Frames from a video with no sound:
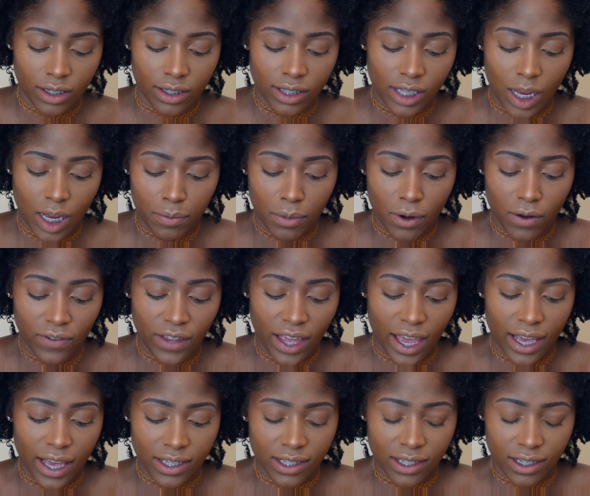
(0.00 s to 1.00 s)
Tap off the
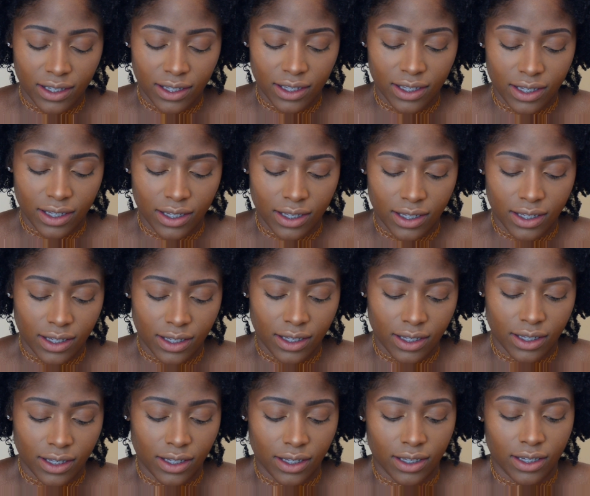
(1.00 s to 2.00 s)
excess.
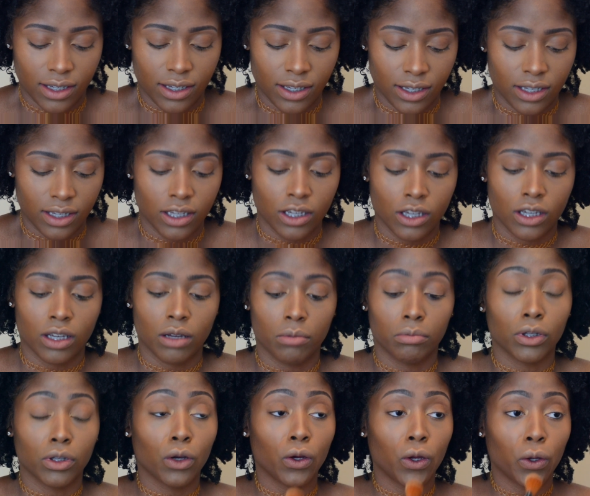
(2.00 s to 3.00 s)

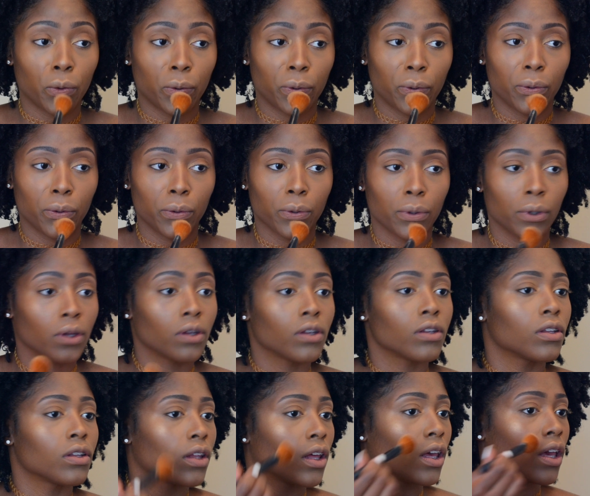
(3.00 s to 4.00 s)
Blow it.
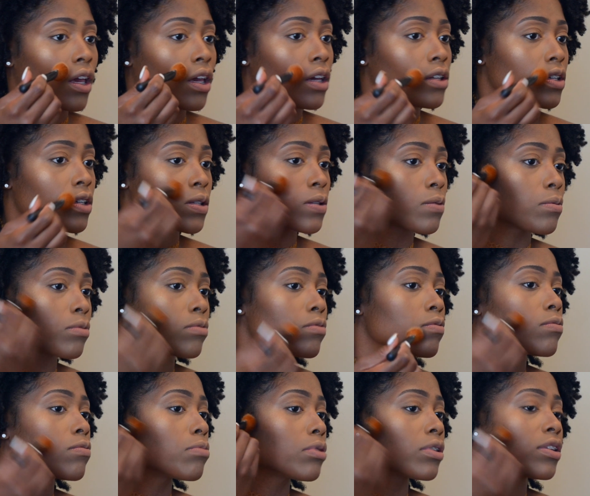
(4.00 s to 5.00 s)
And just
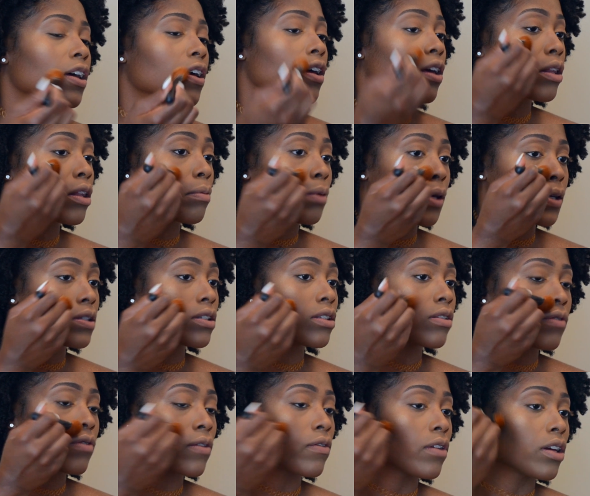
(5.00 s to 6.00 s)
put that in the places
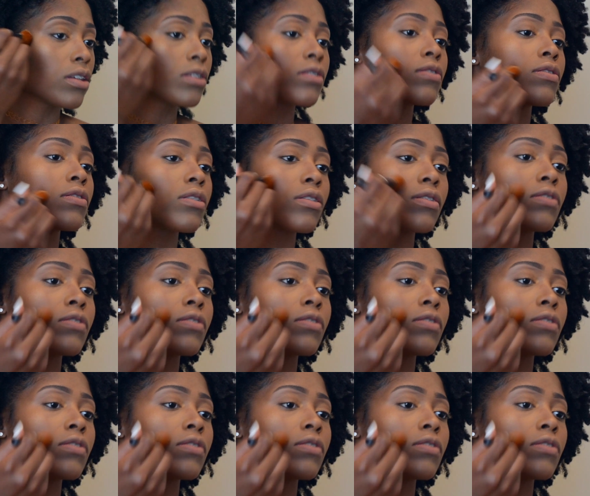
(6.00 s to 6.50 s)
of your face.